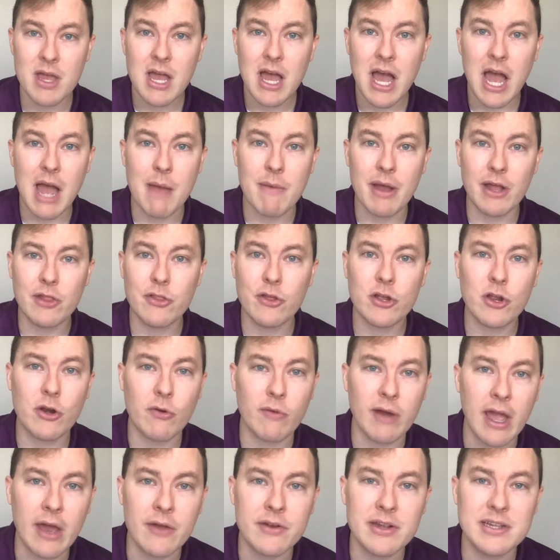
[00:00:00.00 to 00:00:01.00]
I might look
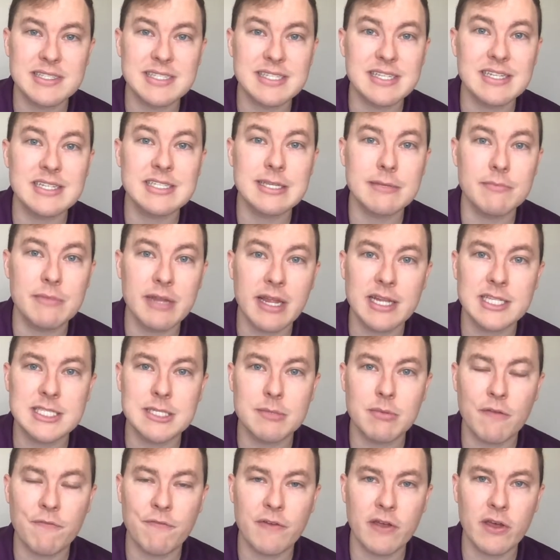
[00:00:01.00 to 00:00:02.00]
around and see some needs to
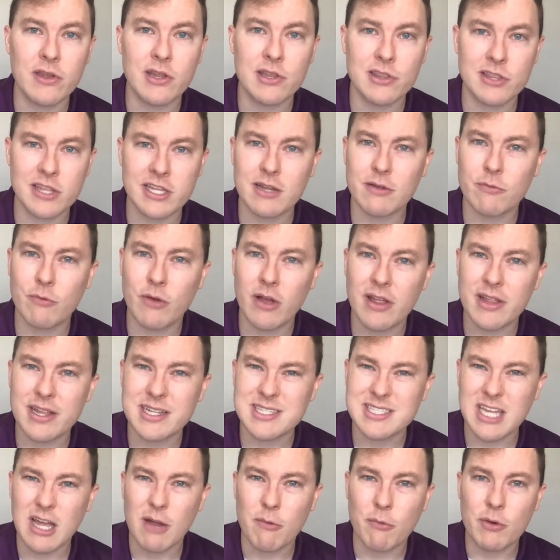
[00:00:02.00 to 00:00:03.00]
be filled and think, well, it's
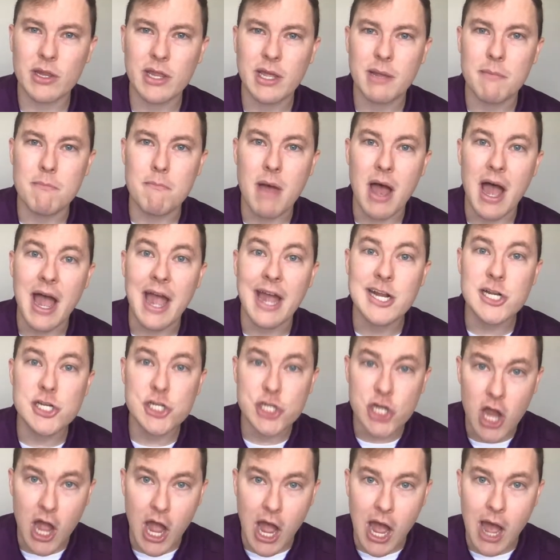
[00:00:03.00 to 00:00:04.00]
not really my
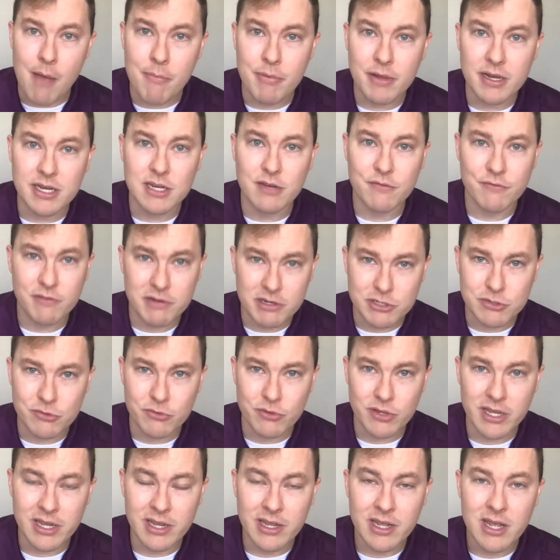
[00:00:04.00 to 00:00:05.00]
job
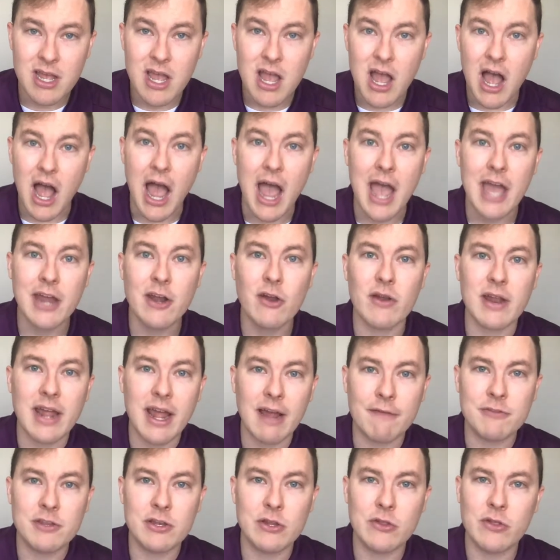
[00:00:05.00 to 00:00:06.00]
individually. I don't have
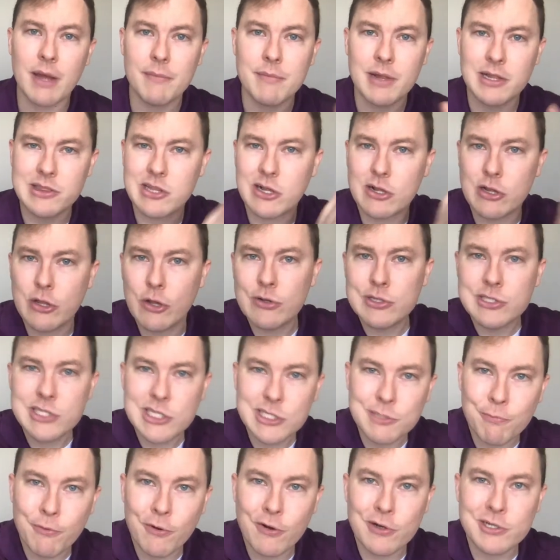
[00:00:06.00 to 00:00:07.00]
to do that. I'm not the
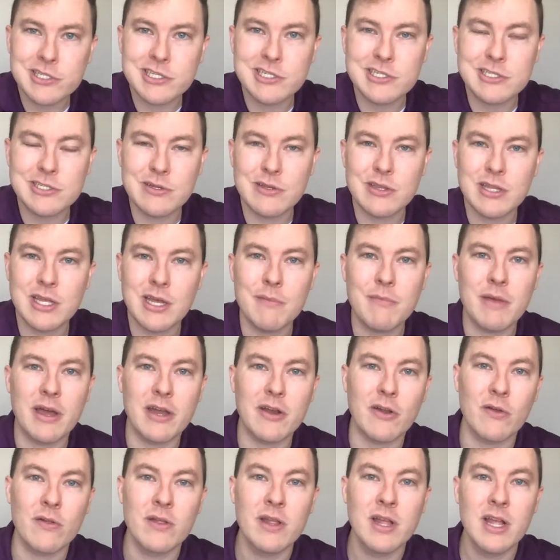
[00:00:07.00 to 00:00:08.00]
closest person to them. I
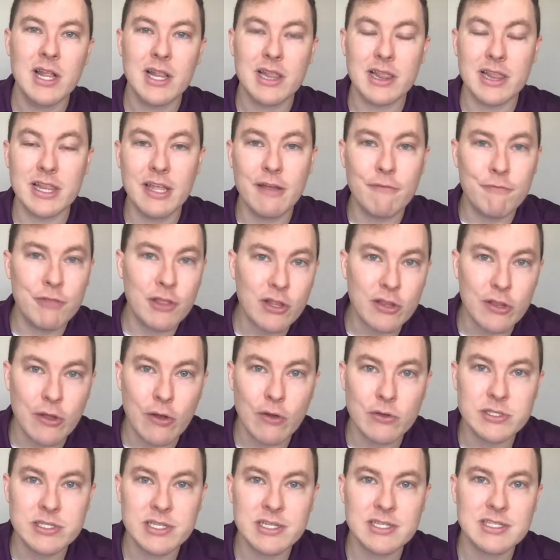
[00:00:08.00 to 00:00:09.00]
don't live the
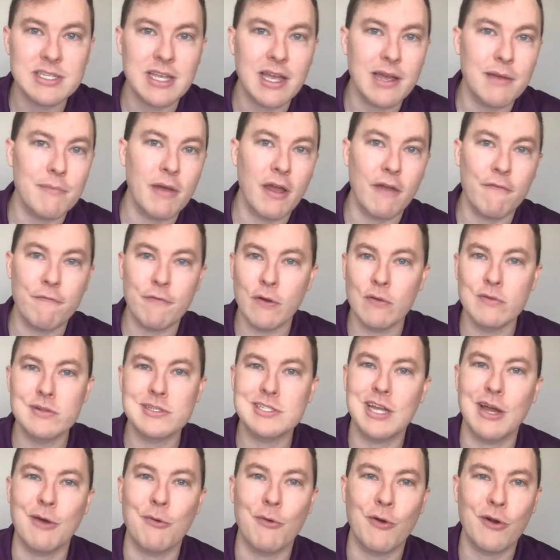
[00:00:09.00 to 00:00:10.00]
closest. My phone's
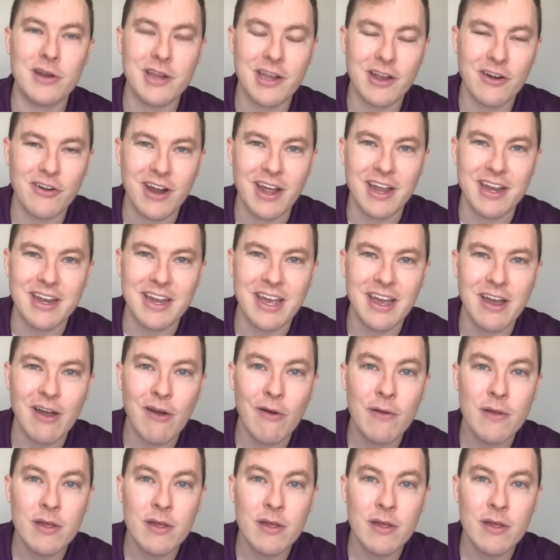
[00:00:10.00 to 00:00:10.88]
not working right now.